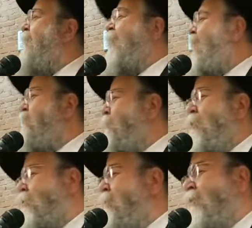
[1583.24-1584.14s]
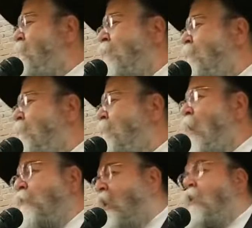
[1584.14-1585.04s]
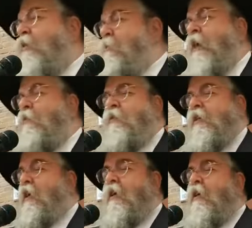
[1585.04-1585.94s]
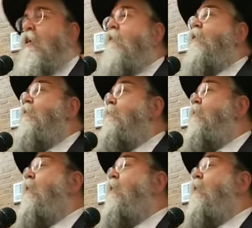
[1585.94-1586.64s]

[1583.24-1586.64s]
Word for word: The Tzemach gave the person the uh, sorry, that was a bad mistake.